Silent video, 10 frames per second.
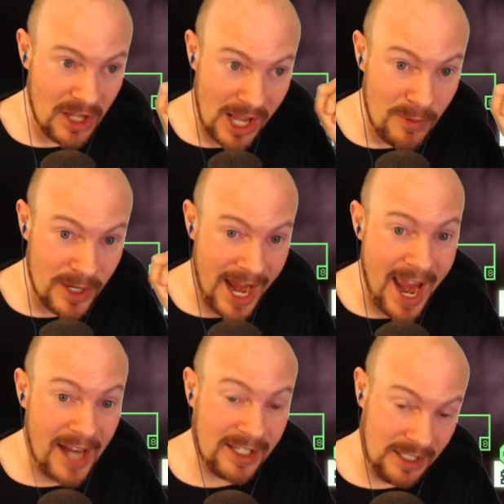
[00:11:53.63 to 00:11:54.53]
I want
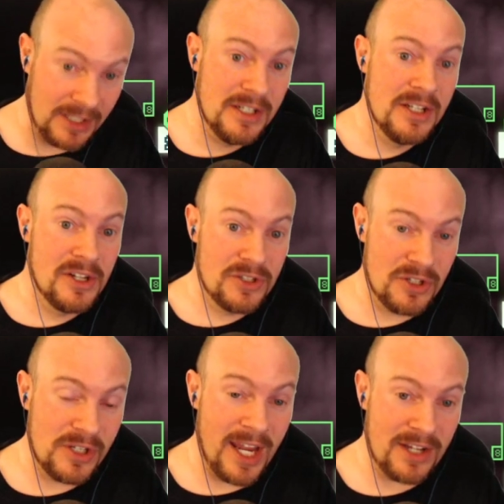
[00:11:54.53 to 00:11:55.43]
hacking, so
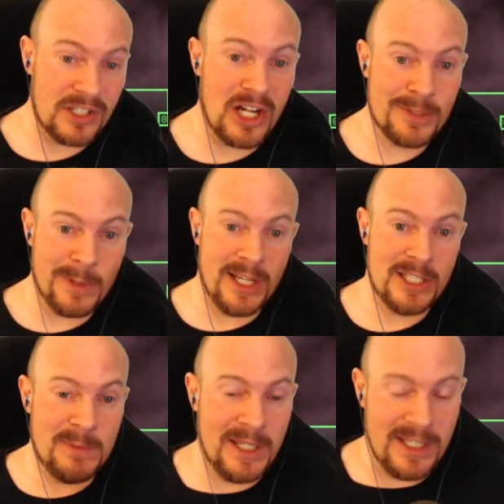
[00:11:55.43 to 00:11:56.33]
you can't dodge my
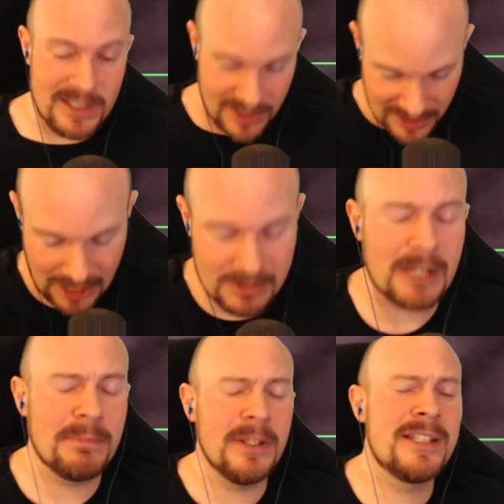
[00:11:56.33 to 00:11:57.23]
ASBs. And the game's
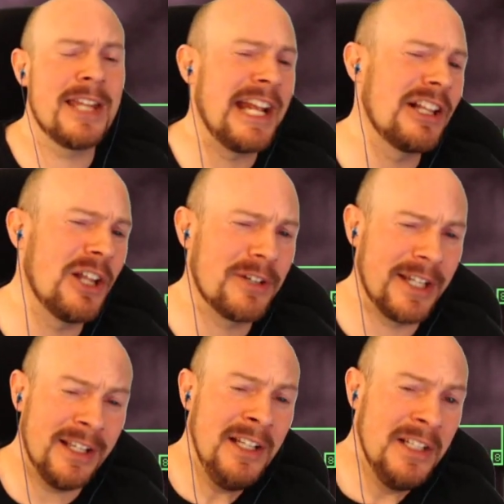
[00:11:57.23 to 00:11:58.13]
like, please take
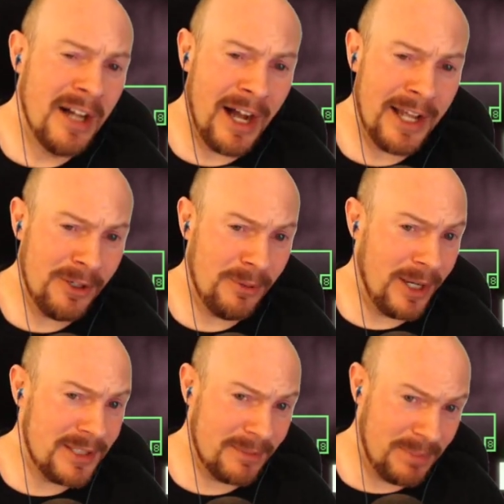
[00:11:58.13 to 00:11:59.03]
cloaking. I don't
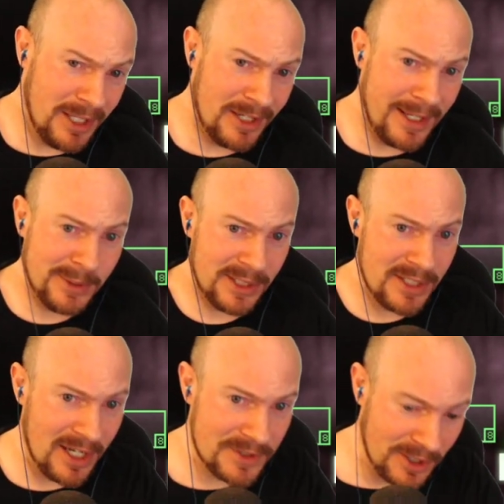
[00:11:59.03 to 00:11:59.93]
want to be unable to dodge all